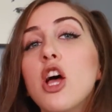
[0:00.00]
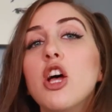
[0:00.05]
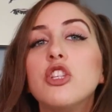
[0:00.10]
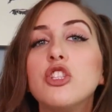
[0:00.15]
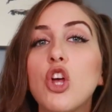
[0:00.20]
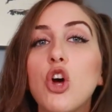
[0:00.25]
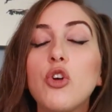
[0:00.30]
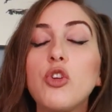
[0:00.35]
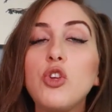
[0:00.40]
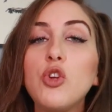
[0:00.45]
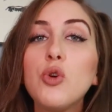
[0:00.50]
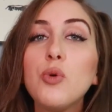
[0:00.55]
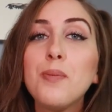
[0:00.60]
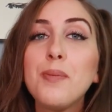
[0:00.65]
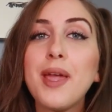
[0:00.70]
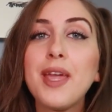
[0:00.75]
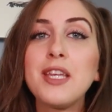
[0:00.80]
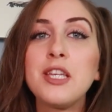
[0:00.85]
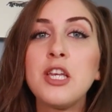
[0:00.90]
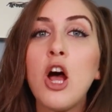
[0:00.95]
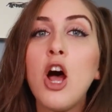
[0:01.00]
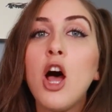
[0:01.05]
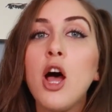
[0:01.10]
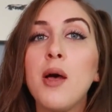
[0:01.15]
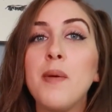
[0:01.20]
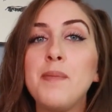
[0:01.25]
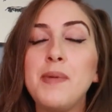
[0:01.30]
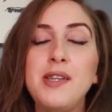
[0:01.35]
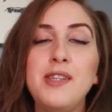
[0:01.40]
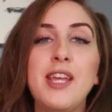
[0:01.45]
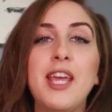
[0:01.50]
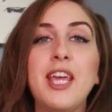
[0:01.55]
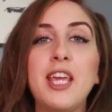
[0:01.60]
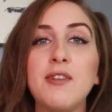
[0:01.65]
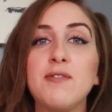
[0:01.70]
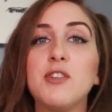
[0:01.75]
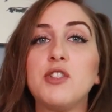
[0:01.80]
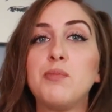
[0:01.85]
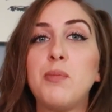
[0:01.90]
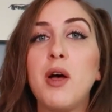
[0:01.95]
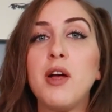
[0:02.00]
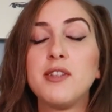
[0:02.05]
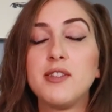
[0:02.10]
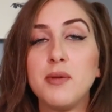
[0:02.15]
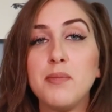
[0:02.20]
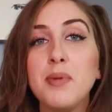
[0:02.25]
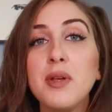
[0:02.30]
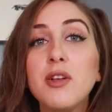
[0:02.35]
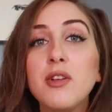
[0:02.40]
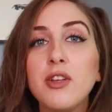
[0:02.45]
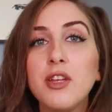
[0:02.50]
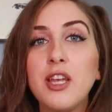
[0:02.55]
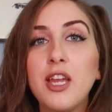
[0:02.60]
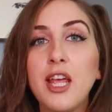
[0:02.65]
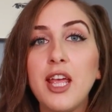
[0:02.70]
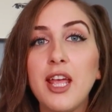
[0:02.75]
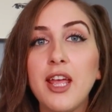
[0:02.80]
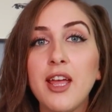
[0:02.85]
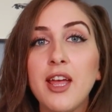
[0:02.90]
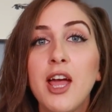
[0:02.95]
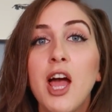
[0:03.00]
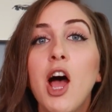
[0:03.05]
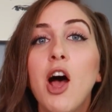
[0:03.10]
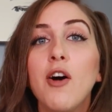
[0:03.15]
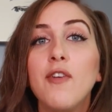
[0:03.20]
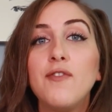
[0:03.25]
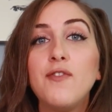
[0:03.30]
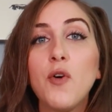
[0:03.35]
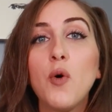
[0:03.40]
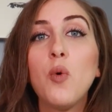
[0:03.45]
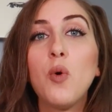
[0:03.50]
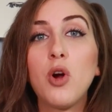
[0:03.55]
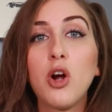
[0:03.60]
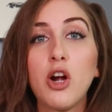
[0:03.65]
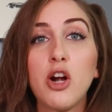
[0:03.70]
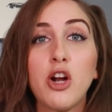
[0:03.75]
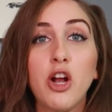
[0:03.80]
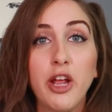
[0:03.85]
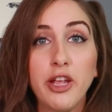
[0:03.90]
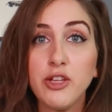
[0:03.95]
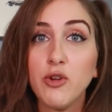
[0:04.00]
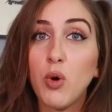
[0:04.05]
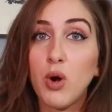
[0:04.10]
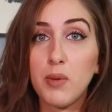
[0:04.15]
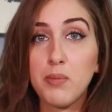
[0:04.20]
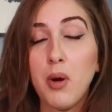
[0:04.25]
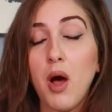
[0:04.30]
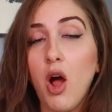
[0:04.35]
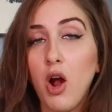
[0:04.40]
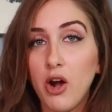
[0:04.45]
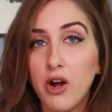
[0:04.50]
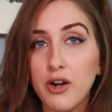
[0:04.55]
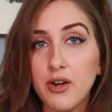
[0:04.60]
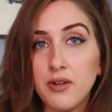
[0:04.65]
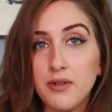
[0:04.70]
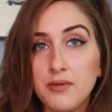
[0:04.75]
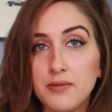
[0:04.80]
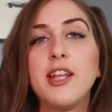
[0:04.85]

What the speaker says: So you may not be taking responsibility for your part.